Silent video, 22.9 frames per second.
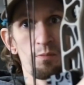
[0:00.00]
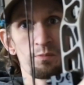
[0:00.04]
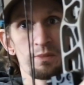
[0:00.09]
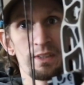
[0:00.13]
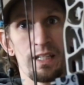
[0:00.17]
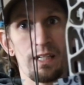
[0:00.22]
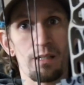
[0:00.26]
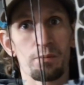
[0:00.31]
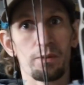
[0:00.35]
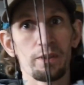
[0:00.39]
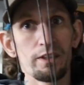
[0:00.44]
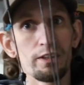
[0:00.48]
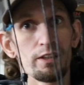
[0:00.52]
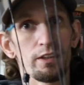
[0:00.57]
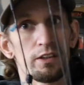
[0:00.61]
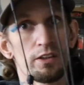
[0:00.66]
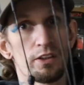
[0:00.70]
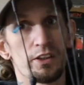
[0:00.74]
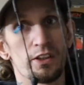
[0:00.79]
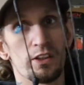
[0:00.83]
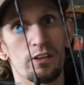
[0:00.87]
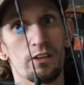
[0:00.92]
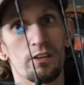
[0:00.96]
tab here
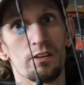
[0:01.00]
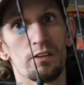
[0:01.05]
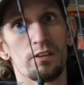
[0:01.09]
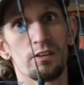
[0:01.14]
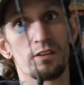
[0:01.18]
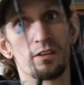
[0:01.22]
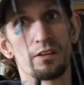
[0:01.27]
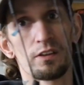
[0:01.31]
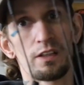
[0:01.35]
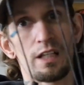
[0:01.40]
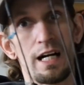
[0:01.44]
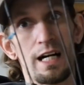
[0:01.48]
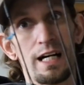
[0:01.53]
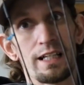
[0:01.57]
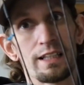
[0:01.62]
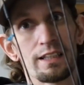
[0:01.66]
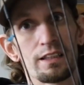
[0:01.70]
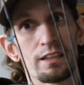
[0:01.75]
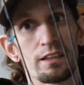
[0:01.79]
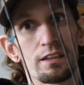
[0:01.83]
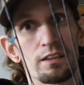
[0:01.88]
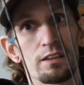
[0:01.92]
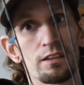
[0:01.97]
or your
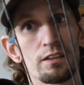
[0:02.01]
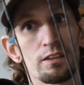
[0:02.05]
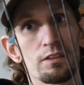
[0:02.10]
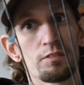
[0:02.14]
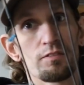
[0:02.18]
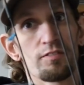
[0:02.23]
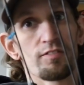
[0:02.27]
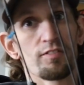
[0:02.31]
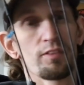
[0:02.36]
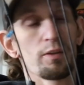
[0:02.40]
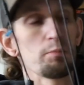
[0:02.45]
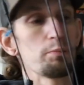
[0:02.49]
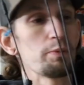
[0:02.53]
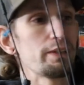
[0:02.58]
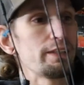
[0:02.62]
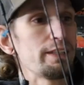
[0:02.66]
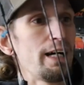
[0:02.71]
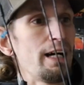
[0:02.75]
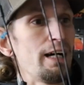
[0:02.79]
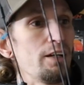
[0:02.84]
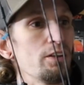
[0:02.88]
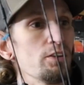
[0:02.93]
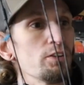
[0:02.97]
lock, flip it
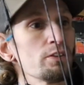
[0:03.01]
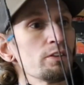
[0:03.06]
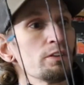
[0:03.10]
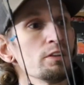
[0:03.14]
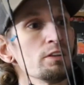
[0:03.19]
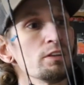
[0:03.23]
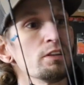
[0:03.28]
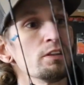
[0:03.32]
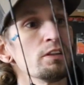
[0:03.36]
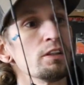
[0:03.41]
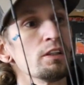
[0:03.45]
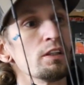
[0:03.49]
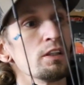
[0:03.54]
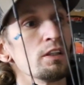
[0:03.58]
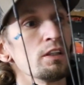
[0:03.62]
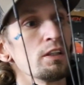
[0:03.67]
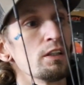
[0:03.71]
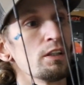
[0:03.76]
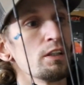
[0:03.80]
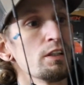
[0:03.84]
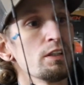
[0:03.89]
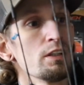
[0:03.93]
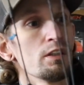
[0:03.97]
down.
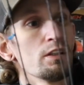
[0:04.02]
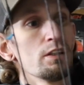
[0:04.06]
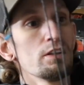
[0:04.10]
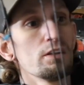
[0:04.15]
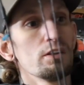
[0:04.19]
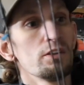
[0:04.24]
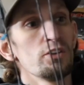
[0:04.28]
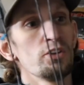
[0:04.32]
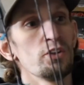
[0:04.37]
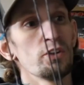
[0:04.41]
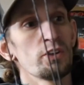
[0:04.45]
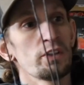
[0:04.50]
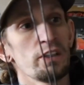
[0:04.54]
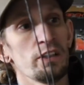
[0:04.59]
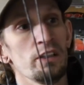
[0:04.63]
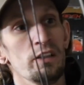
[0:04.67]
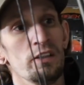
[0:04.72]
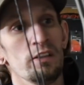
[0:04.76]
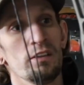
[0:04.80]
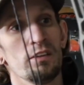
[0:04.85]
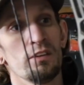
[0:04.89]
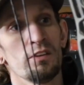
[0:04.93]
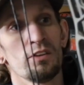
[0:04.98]
You
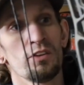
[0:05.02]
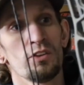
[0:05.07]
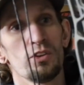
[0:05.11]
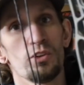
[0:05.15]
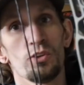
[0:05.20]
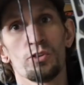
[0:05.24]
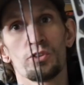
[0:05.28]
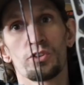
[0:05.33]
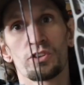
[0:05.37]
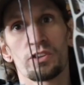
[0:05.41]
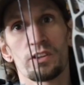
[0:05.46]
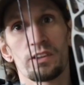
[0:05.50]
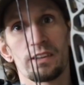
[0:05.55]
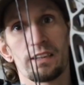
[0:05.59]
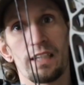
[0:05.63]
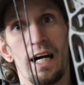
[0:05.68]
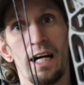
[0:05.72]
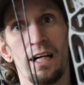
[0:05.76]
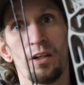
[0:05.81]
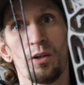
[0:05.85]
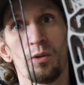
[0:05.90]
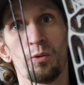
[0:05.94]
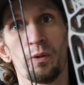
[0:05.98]
can use the
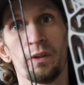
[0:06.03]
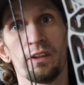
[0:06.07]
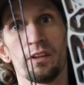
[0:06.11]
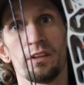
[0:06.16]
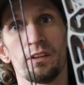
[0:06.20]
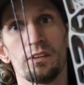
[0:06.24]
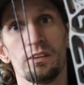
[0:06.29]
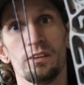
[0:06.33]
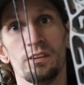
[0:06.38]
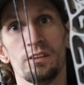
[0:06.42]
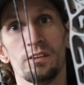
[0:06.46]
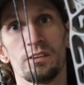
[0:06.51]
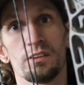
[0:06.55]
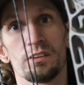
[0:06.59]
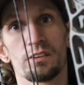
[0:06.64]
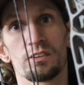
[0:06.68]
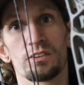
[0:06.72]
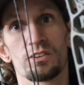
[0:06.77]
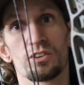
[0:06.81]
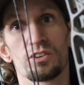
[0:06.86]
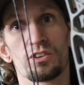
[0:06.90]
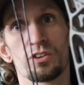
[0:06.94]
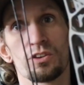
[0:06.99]
dial wheel
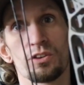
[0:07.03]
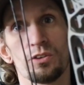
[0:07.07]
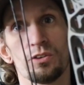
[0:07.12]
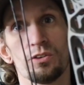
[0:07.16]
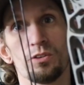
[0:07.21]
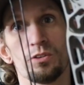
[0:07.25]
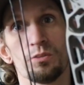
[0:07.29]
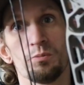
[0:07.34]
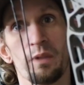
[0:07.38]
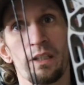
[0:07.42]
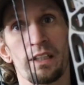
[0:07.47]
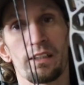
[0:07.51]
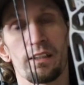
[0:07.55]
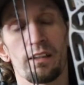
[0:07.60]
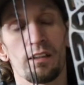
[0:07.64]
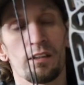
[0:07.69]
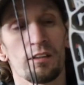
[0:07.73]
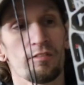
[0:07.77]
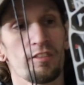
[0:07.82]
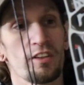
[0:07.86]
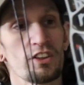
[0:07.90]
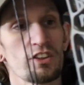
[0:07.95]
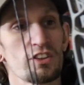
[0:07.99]
to make your
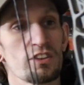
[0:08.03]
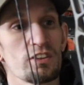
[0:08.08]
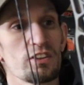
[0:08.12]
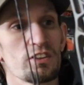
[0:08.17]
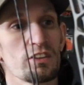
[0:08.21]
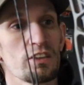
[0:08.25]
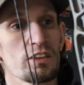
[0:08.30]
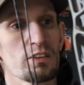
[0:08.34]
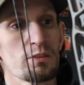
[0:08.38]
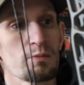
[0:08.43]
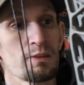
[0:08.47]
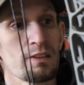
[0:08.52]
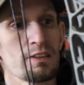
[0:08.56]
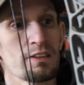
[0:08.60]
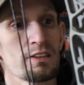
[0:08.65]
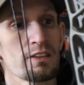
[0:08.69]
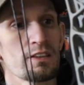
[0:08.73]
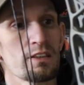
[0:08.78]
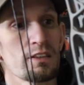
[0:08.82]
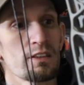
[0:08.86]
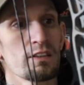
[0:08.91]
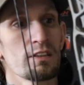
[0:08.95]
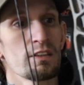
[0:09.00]
elevation
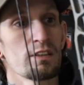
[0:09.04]
adjustments,